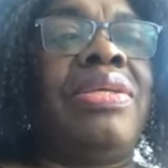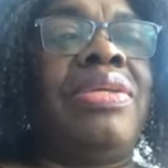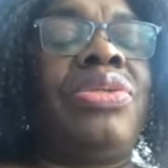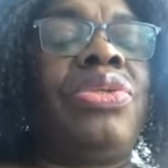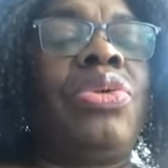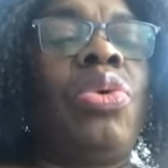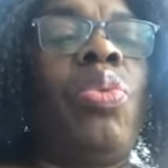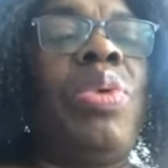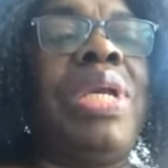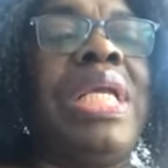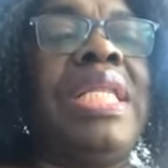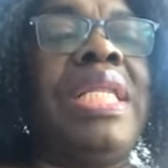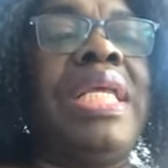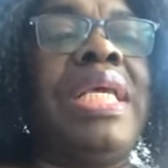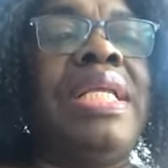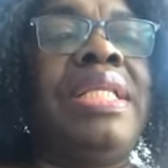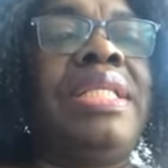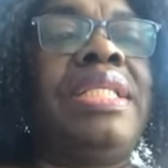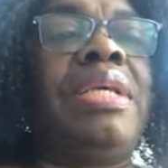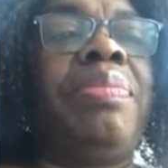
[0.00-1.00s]
So we
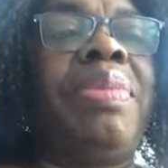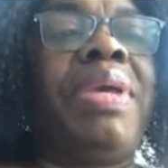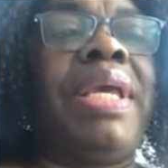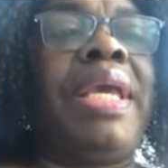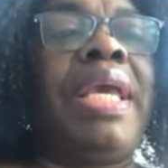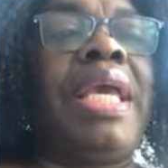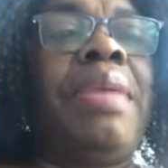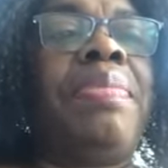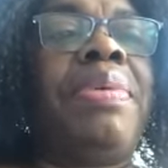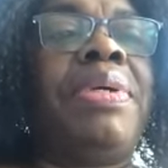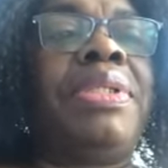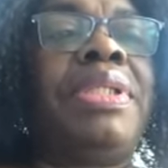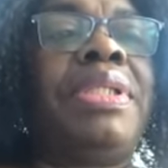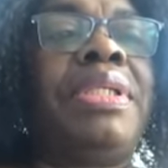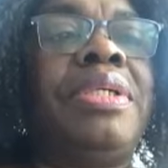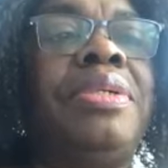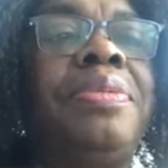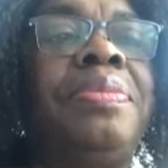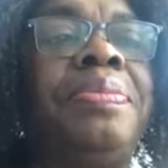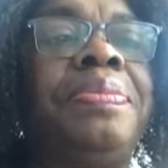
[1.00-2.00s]
need to be able
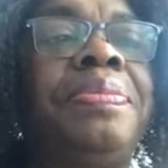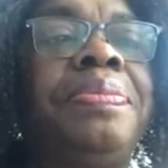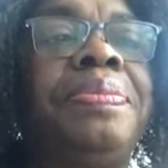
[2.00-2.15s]
to